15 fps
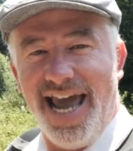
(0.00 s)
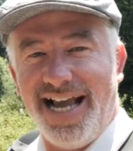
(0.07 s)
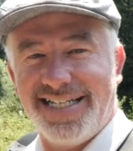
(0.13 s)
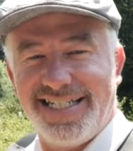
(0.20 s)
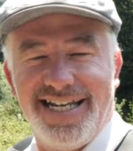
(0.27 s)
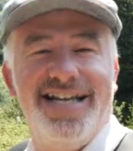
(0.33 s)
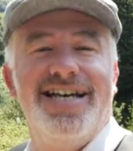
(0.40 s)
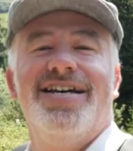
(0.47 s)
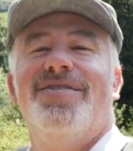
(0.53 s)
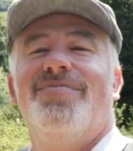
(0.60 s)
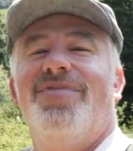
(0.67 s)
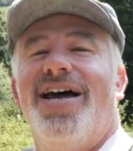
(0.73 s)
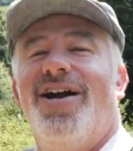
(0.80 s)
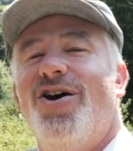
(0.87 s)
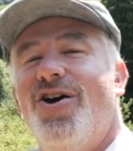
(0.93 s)
next,
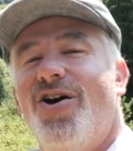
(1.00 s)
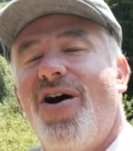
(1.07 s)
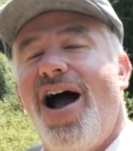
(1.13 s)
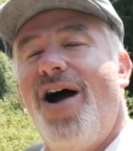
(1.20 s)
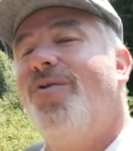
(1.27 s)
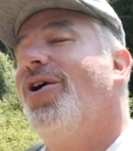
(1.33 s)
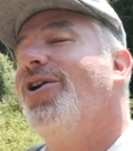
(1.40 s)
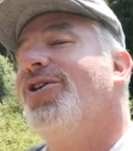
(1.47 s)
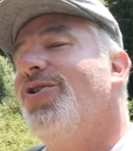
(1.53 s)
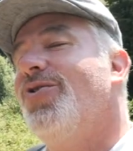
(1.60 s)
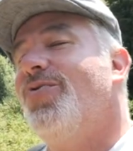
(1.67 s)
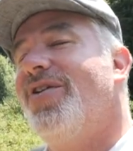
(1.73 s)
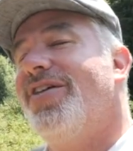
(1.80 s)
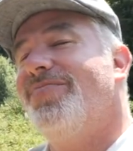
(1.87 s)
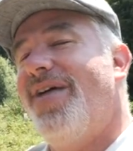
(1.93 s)
but I know I want
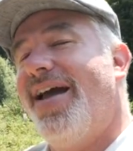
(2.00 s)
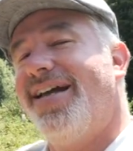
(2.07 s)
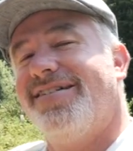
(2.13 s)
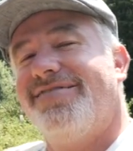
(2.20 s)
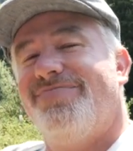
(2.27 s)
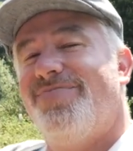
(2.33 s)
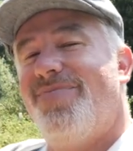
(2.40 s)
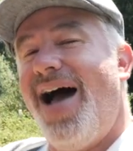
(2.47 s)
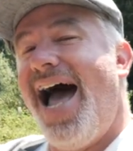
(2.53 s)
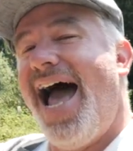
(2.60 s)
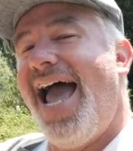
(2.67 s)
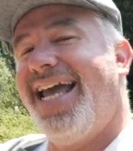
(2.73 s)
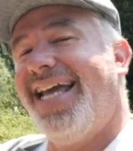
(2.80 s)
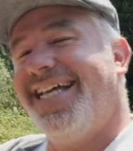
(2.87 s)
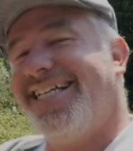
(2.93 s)
you with me.
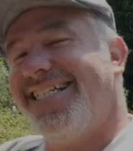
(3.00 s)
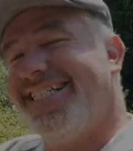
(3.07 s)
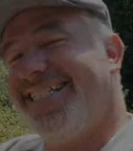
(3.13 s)
Bye.